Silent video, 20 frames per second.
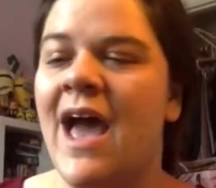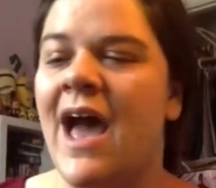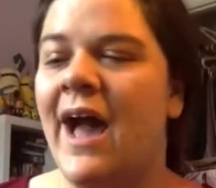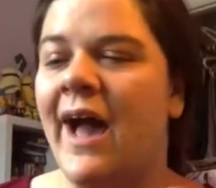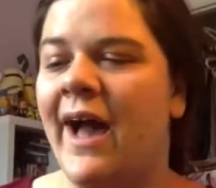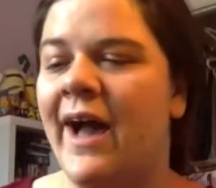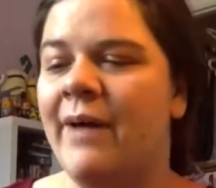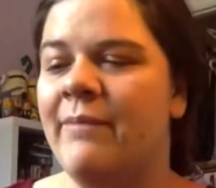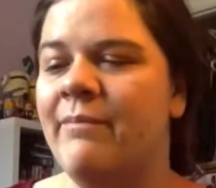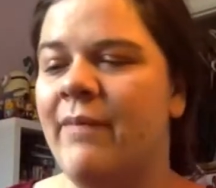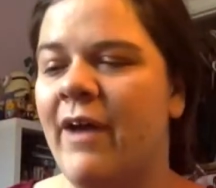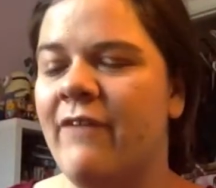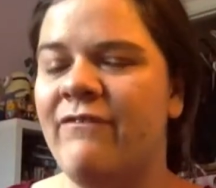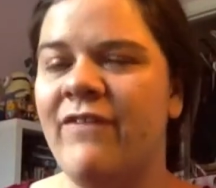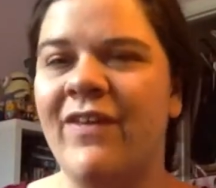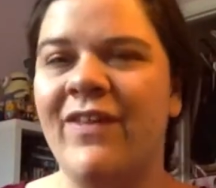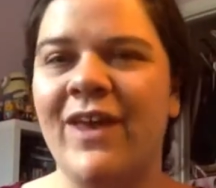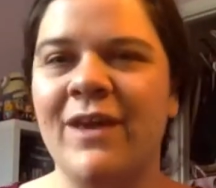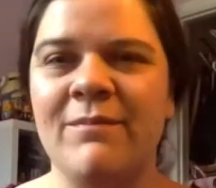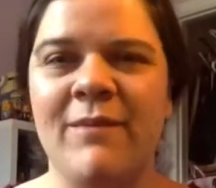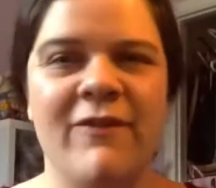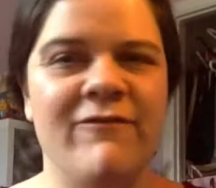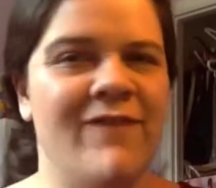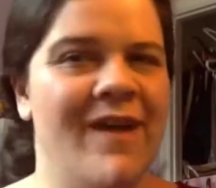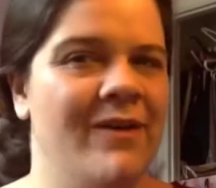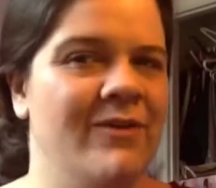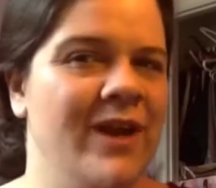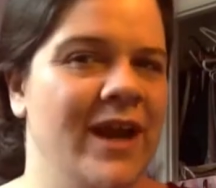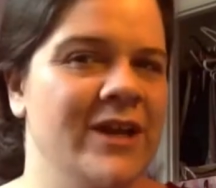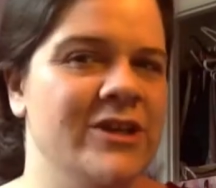I feel like my
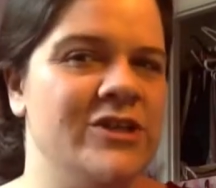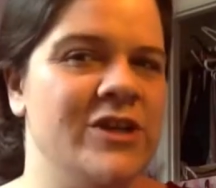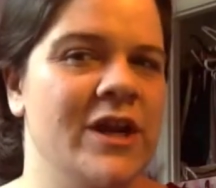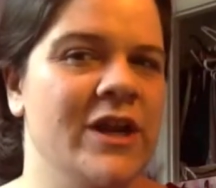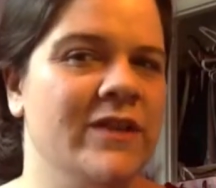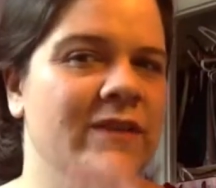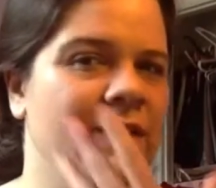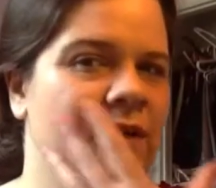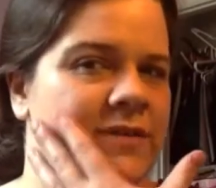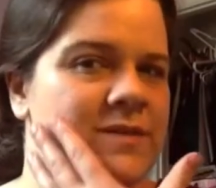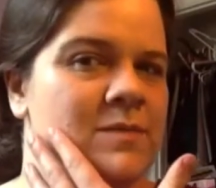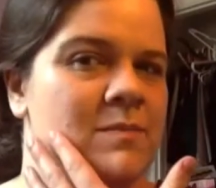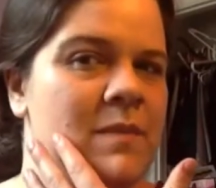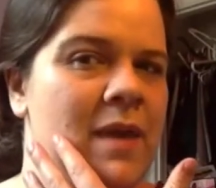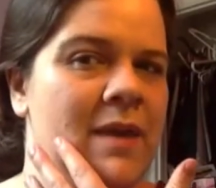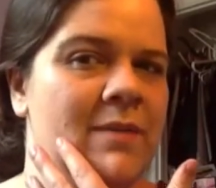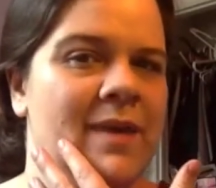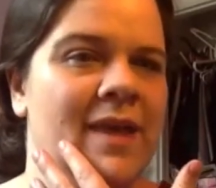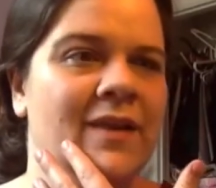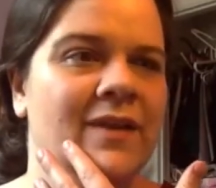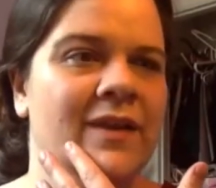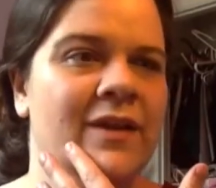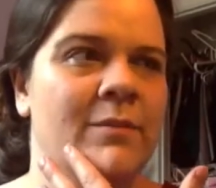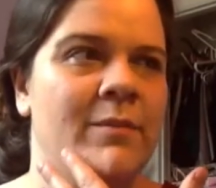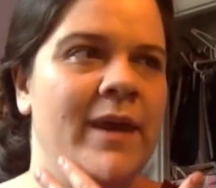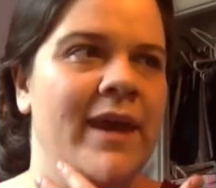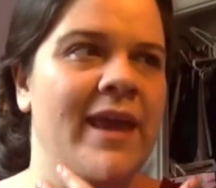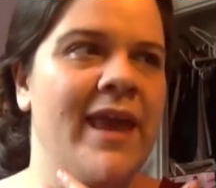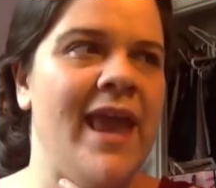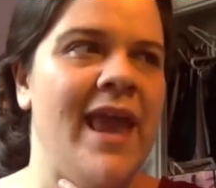foundation looks maybe a little
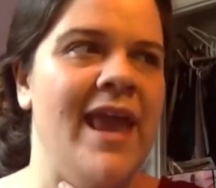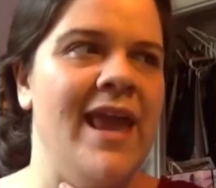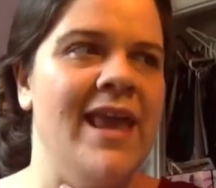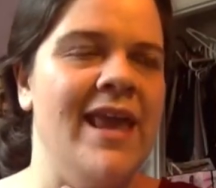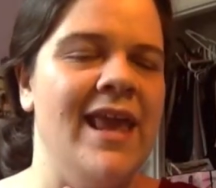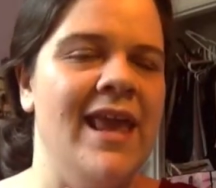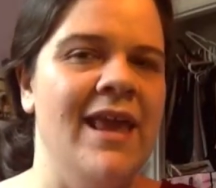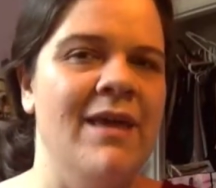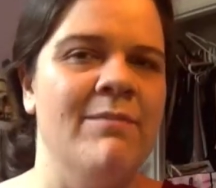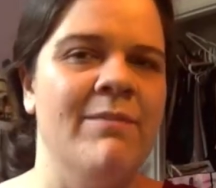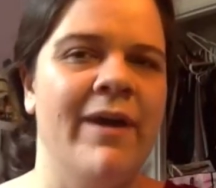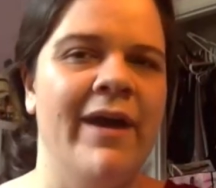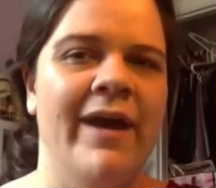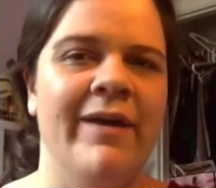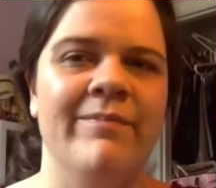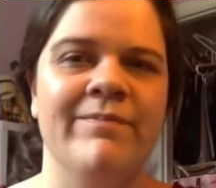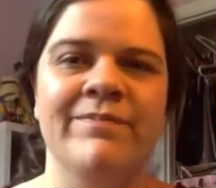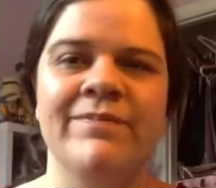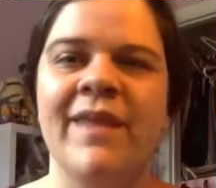bit cakey, but